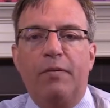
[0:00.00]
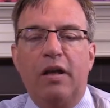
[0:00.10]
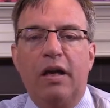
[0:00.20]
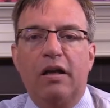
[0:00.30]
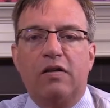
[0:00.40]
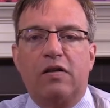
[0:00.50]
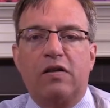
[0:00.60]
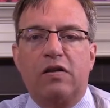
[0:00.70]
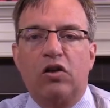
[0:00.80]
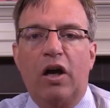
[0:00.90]

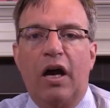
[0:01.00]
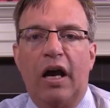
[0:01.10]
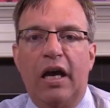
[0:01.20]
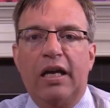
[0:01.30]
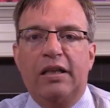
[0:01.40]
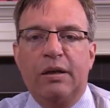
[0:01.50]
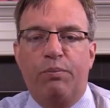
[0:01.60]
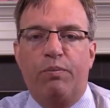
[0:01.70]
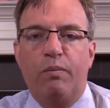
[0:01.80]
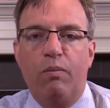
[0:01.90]
It's a
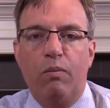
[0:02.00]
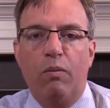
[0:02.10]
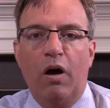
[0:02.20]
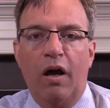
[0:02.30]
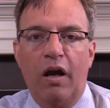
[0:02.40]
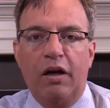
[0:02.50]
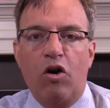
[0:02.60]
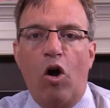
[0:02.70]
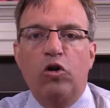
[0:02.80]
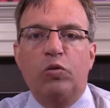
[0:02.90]

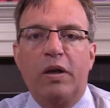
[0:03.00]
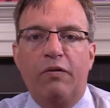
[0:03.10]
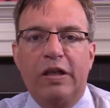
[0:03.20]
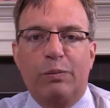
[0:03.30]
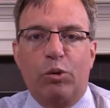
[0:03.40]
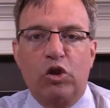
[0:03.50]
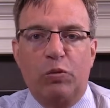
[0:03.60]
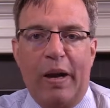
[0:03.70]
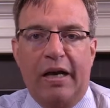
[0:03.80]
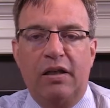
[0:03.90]
acknowledgement of his
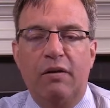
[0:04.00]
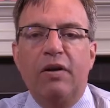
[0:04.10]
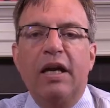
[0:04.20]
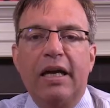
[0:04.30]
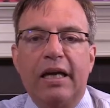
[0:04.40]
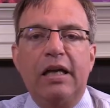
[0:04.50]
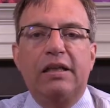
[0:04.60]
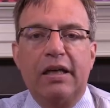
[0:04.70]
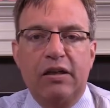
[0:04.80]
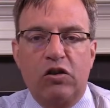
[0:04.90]
perspective. He's
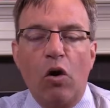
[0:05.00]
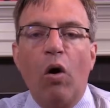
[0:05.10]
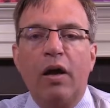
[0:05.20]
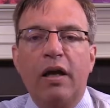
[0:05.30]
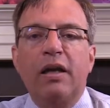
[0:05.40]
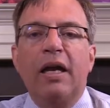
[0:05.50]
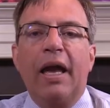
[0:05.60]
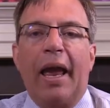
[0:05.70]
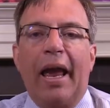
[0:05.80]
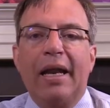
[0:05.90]
a historian,
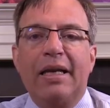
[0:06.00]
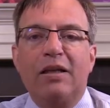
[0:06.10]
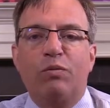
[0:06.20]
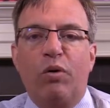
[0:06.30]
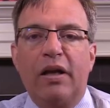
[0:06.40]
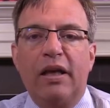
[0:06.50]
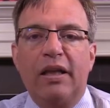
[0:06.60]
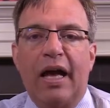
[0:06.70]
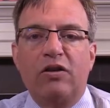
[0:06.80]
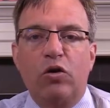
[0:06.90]
and he's bringing
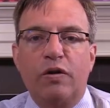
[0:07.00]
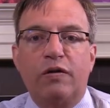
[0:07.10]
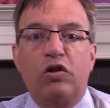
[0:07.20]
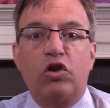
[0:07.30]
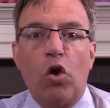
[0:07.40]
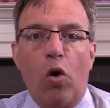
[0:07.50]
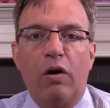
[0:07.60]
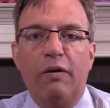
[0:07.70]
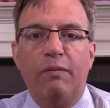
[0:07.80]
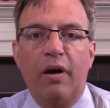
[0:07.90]
that sort of
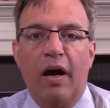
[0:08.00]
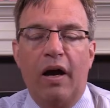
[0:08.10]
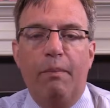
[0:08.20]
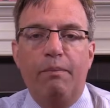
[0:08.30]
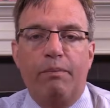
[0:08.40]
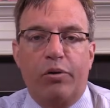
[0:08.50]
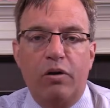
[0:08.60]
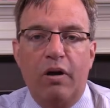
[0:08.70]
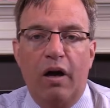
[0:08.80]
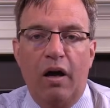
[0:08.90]
story,
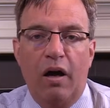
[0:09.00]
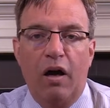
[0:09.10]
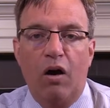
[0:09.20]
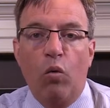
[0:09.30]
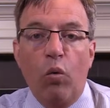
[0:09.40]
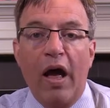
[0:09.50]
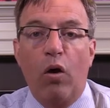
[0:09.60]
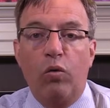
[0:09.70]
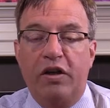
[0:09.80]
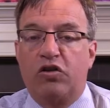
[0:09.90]

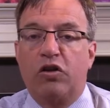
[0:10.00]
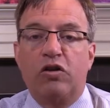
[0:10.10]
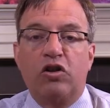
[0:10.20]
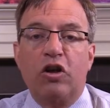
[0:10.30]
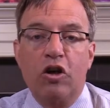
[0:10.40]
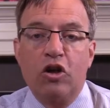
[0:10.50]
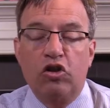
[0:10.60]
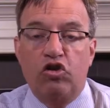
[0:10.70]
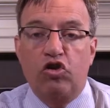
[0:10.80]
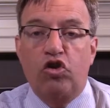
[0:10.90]
well-researched
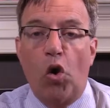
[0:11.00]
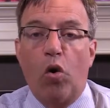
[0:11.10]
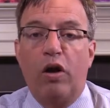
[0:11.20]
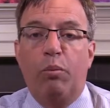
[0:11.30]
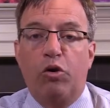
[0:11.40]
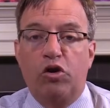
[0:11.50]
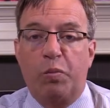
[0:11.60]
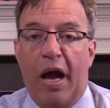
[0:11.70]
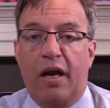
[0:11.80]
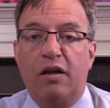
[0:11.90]
story
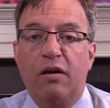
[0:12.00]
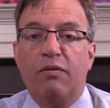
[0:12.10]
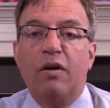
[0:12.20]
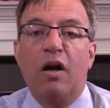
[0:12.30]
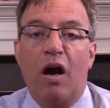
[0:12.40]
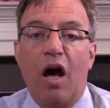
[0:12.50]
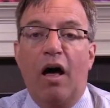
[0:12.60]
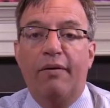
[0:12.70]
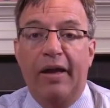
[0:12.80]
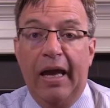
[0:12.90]
perspective
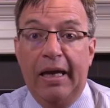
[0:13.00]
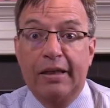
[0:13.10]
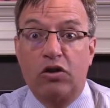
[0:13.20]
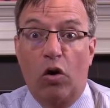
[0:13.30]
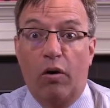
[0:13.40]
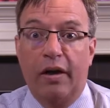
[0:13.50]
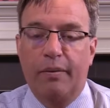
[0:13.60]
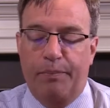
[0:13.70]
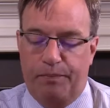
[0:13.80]
of a historian.